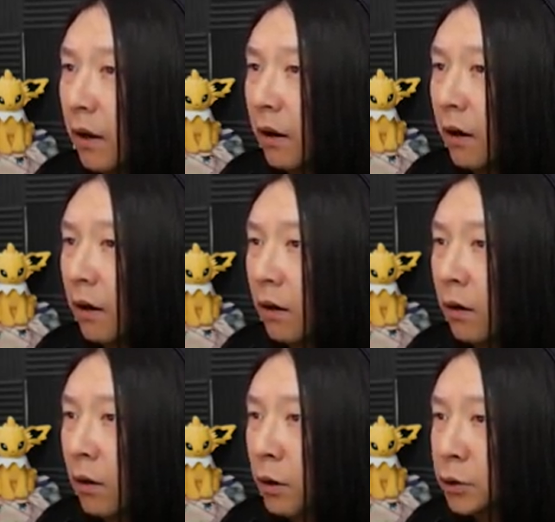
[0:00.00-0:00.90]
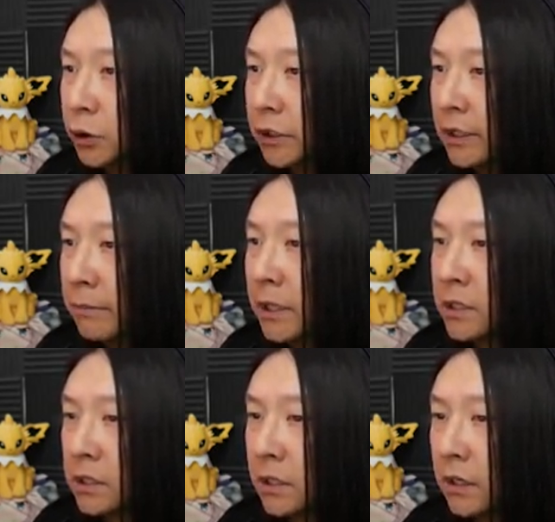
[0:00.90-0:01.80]
Oh,
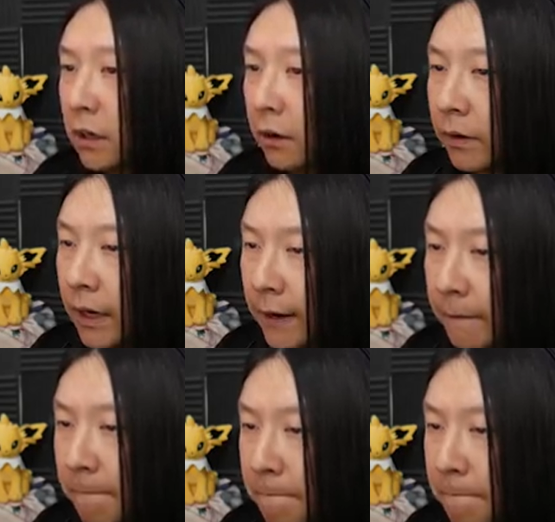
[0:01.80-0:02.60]
jeebus. Okay.